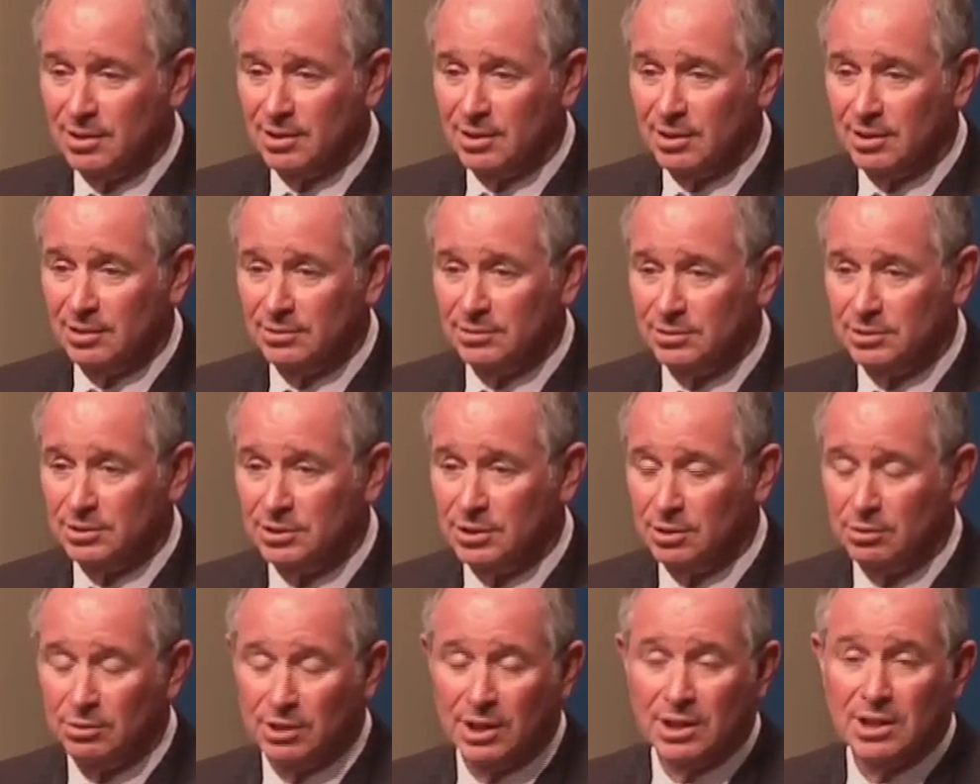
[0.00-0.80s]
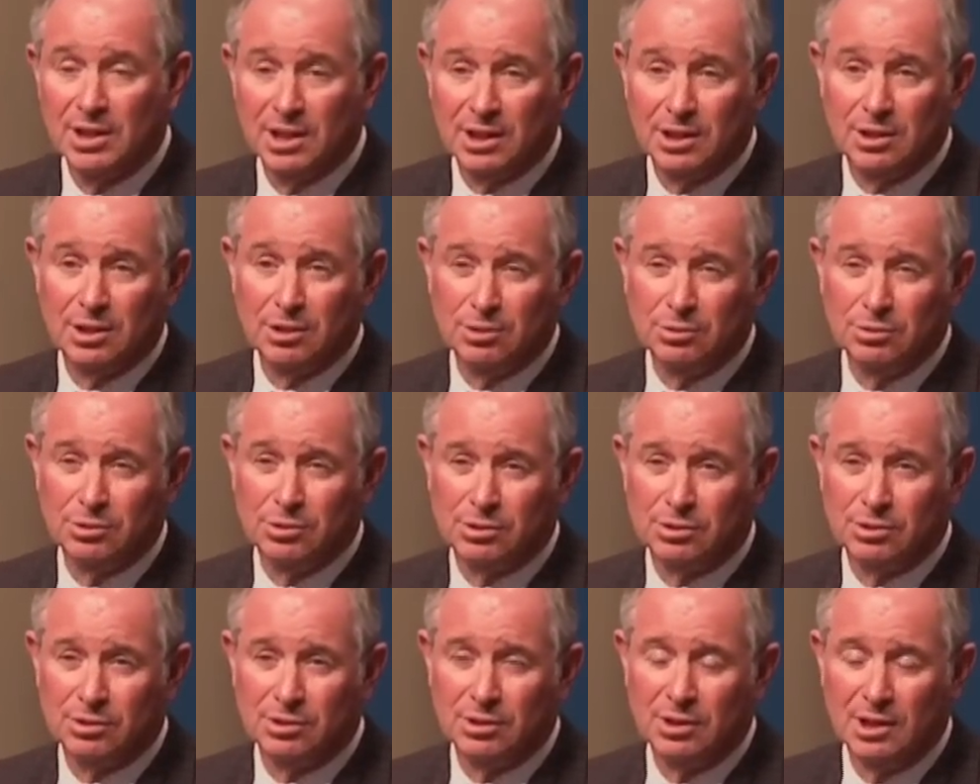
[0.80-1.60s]
Uh, so I think
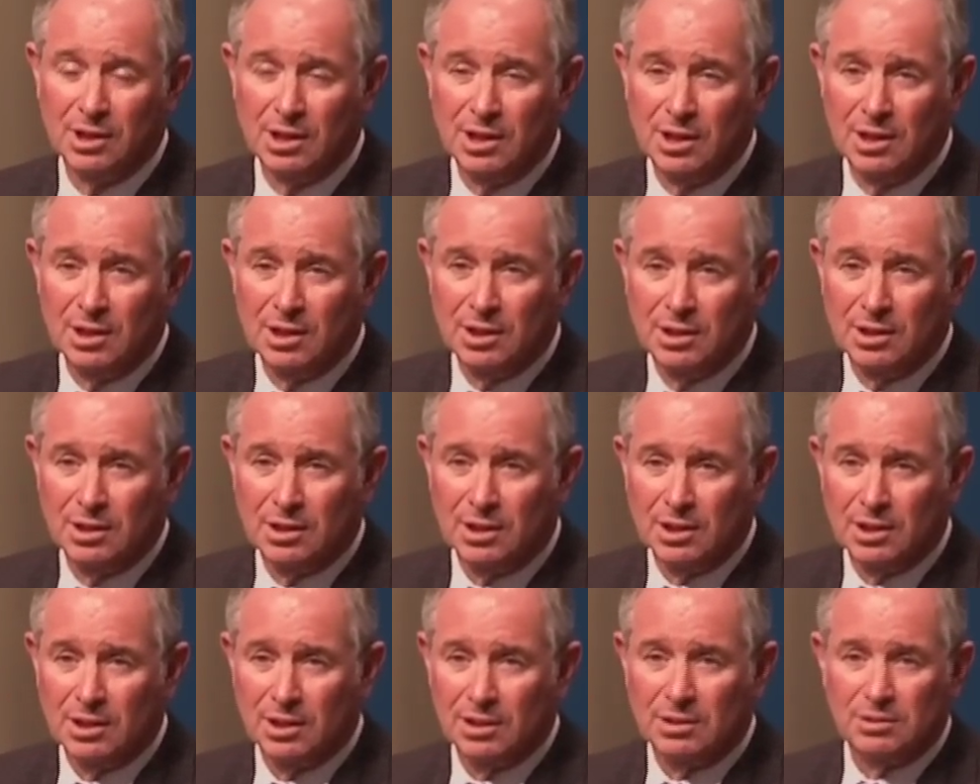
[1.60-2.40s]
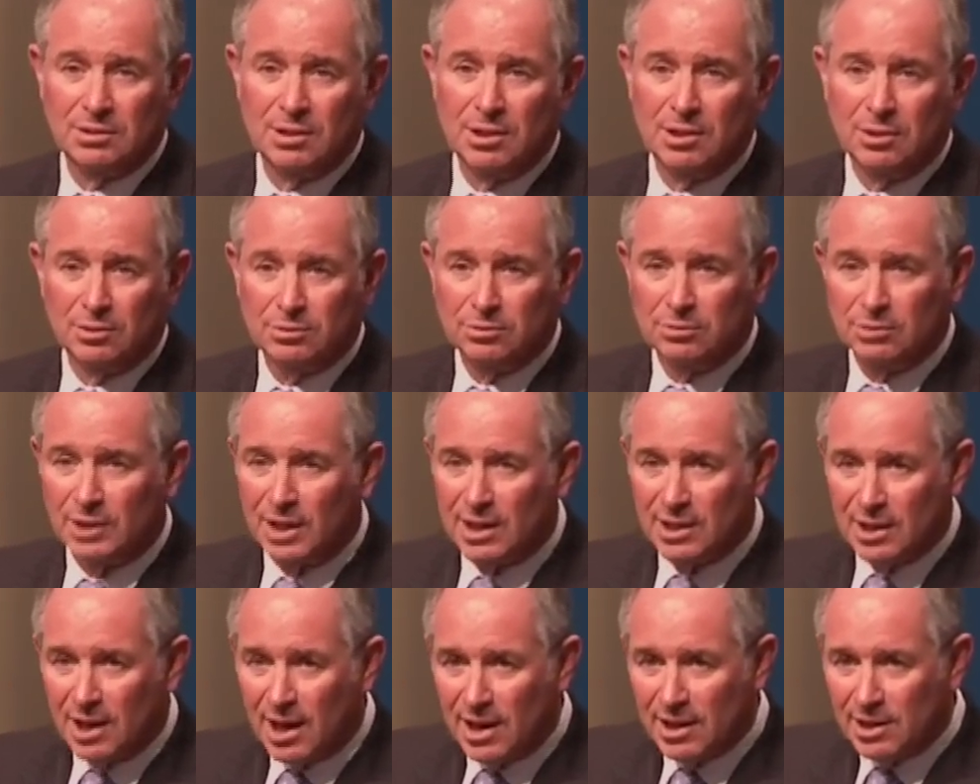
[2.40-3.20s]
those are, you know,
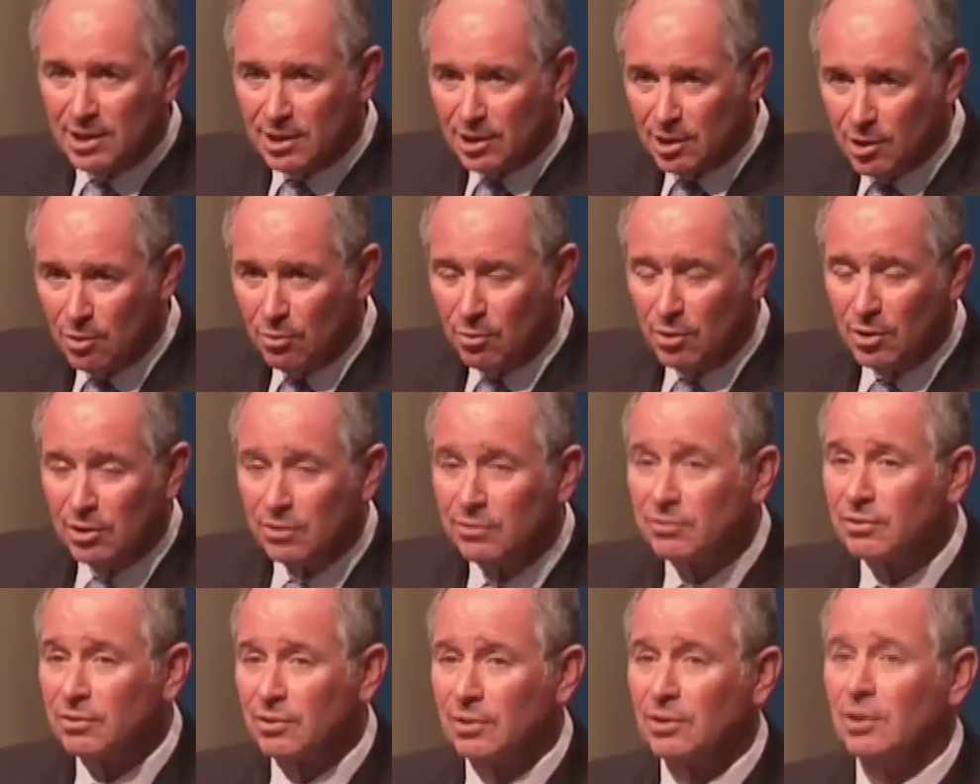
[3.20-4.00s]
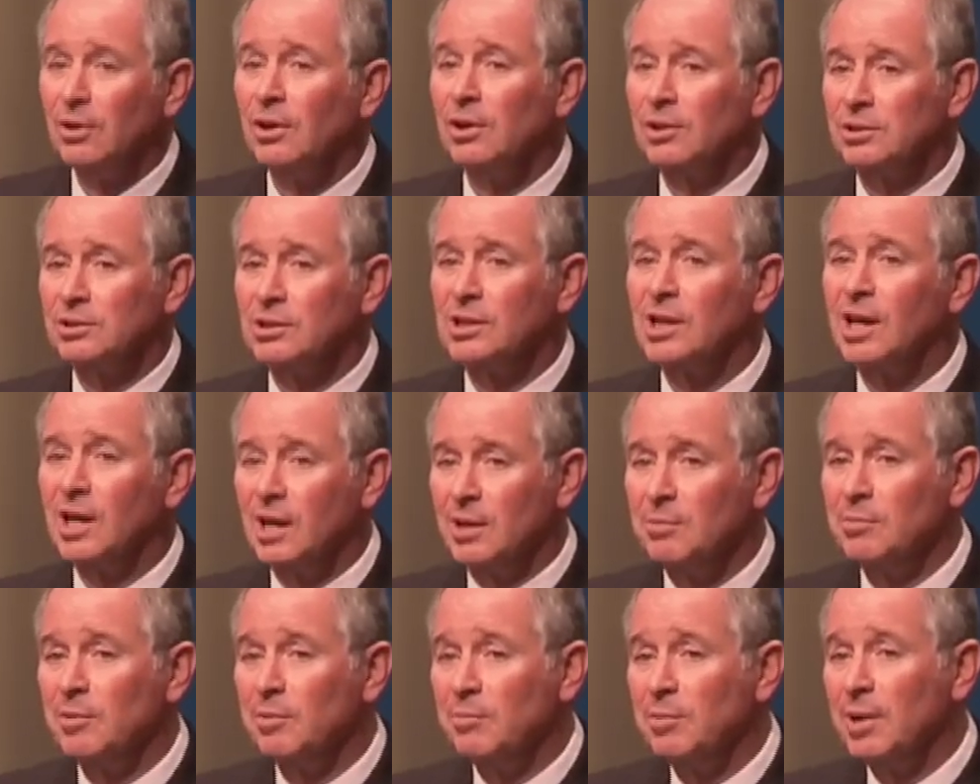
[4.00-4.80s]
I, I, can go on for a long
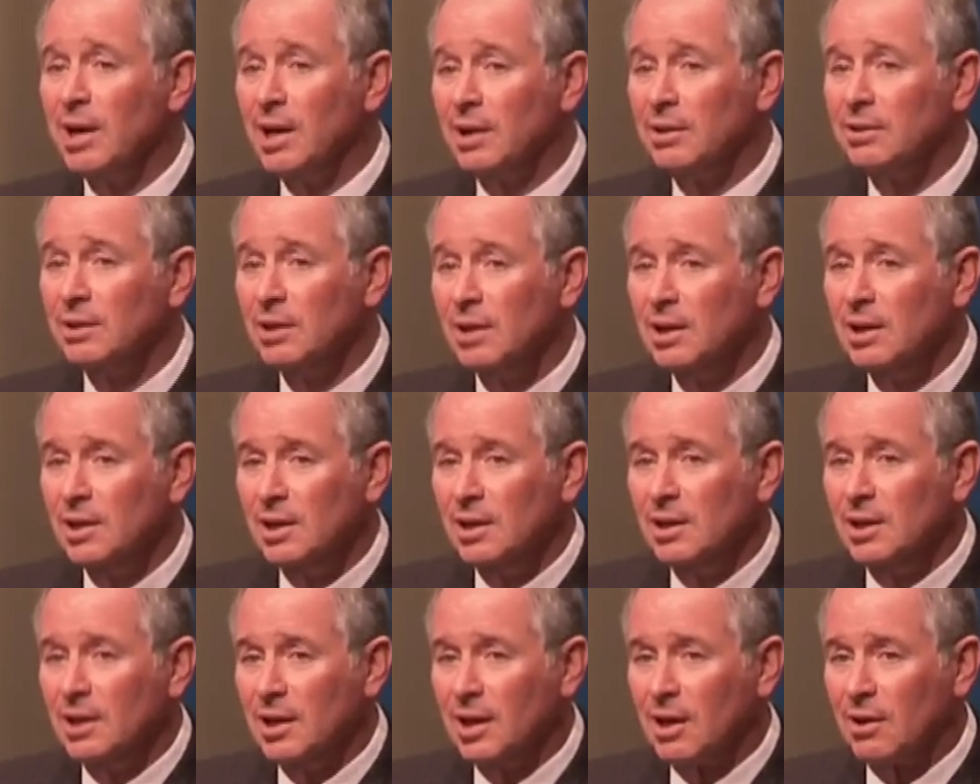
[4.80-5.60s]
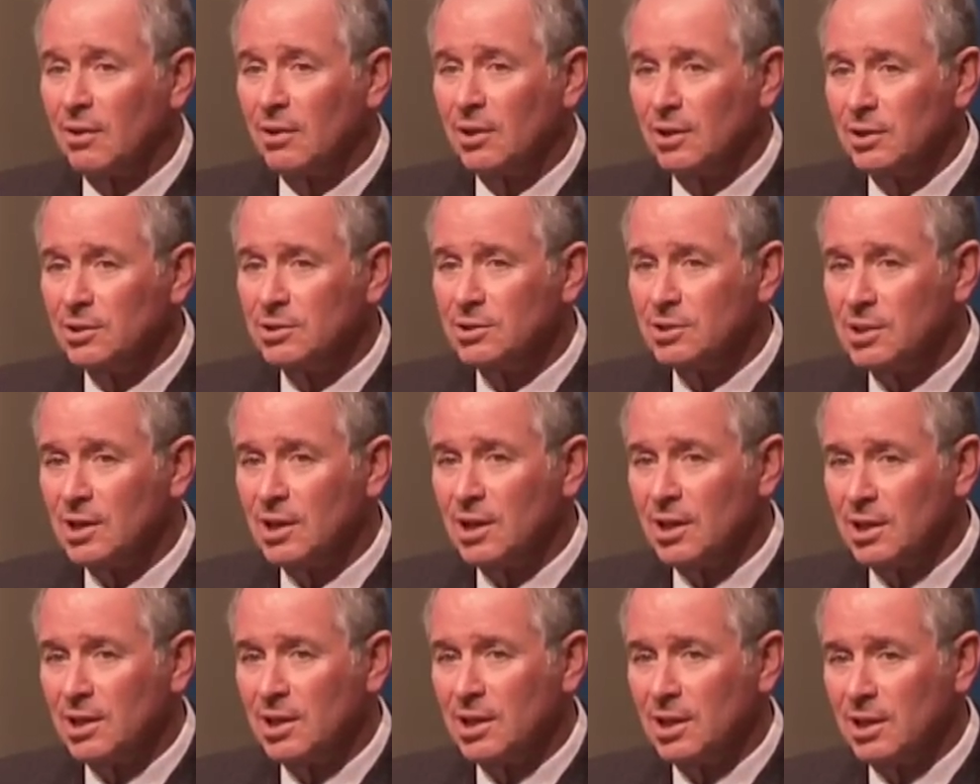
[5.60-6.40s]
time about areas
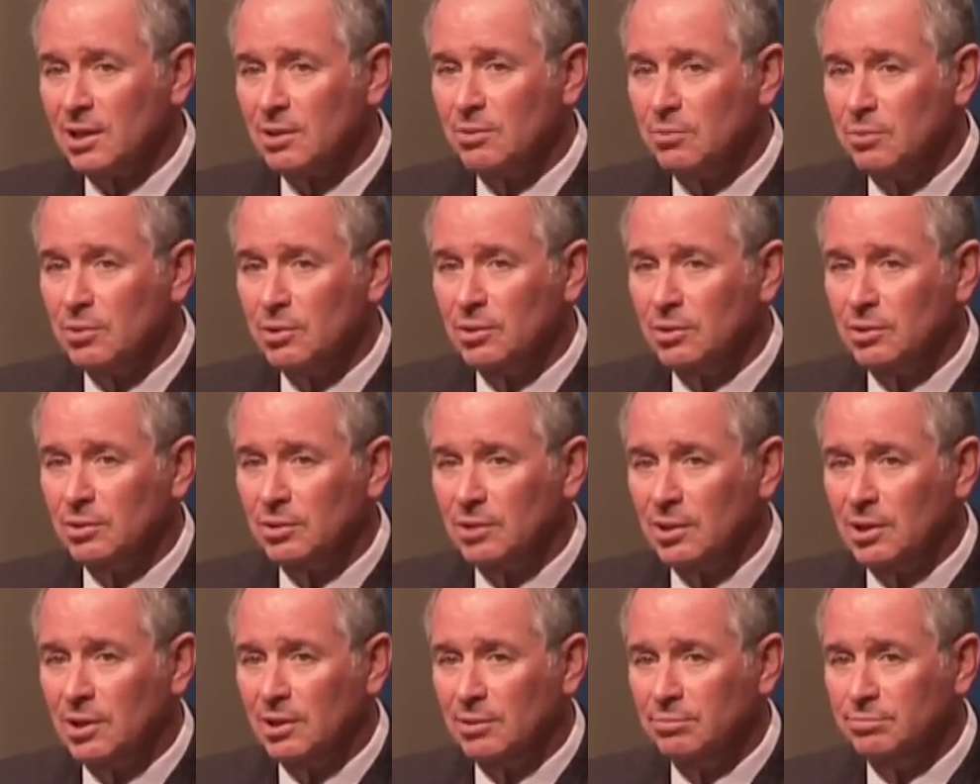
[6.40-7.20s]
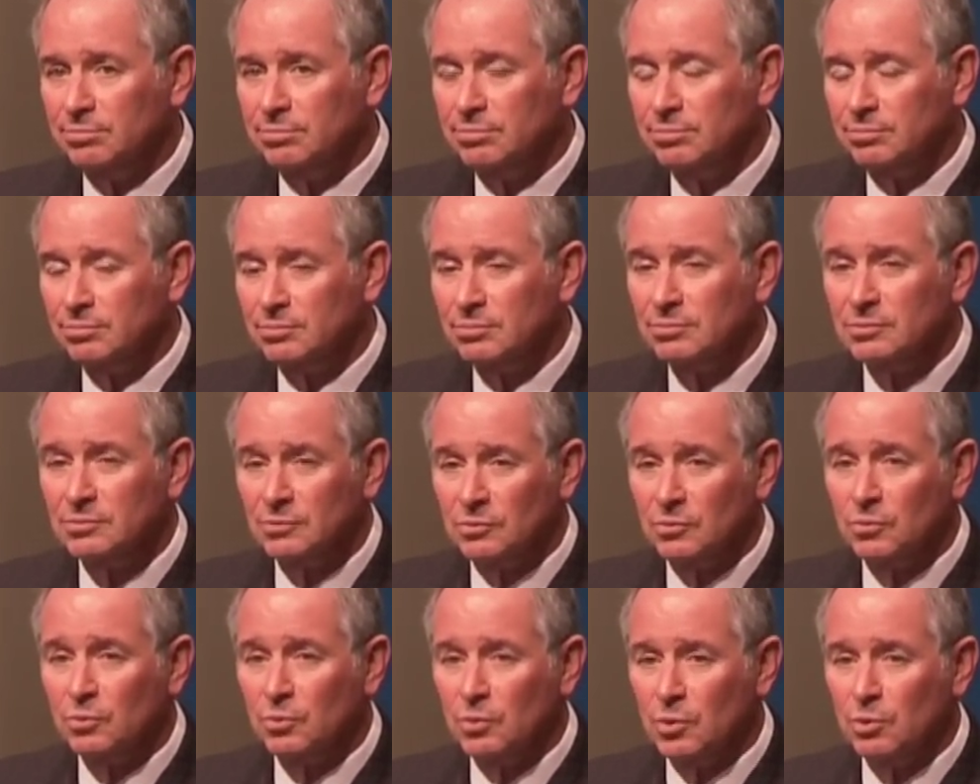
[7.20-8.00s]
that I think will, um,
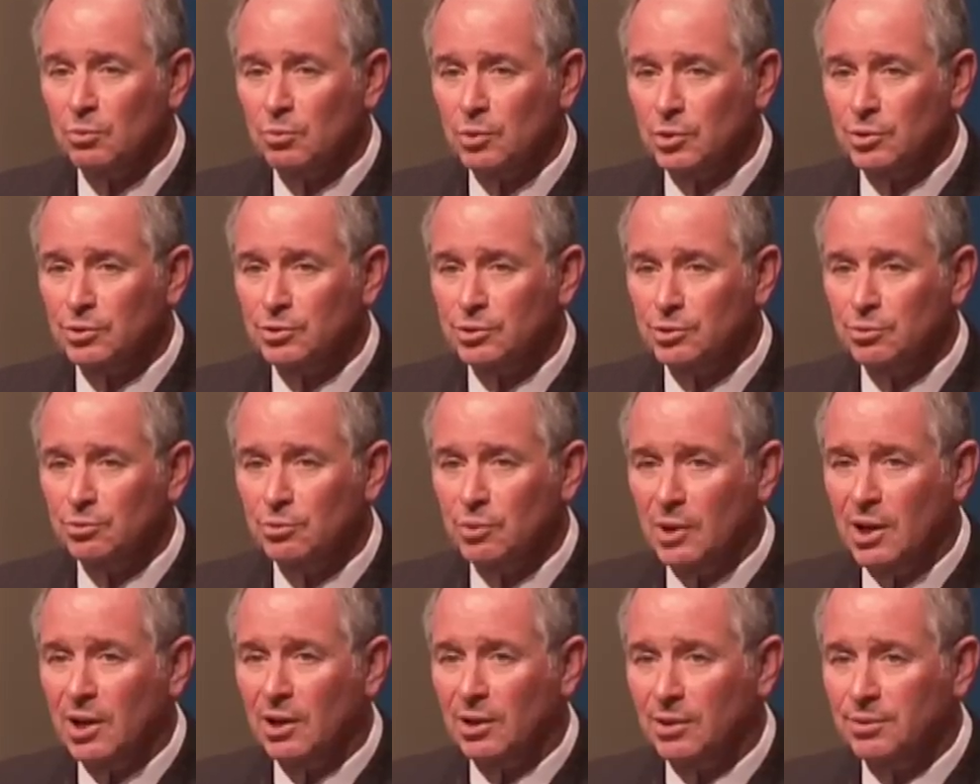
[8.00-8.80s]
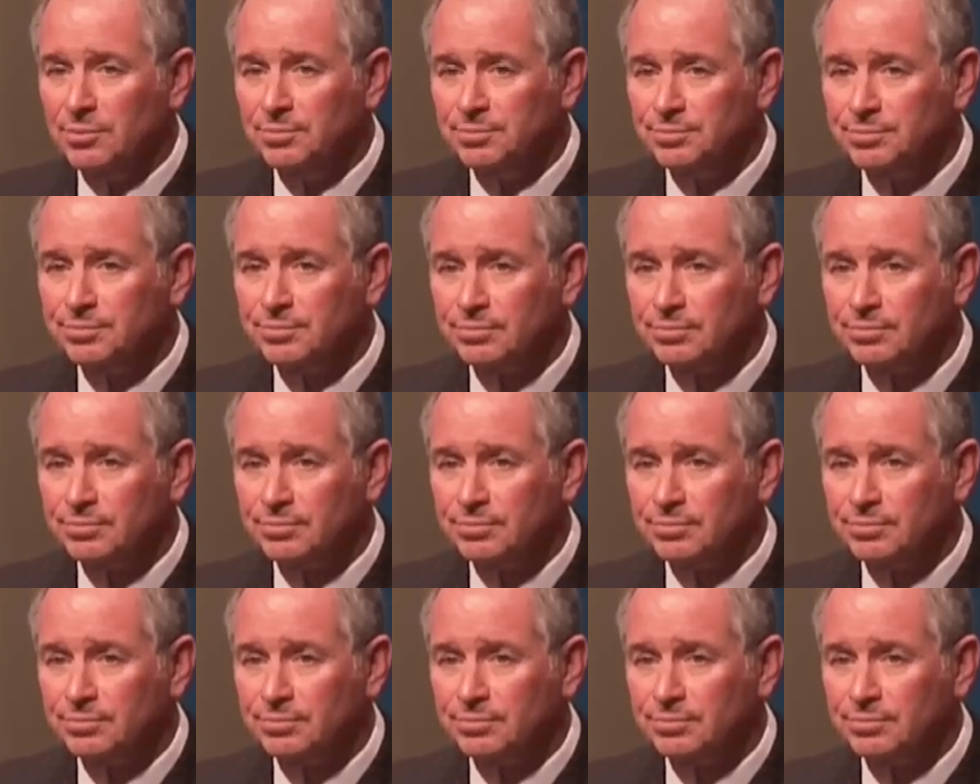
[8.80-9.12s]
will, will do well.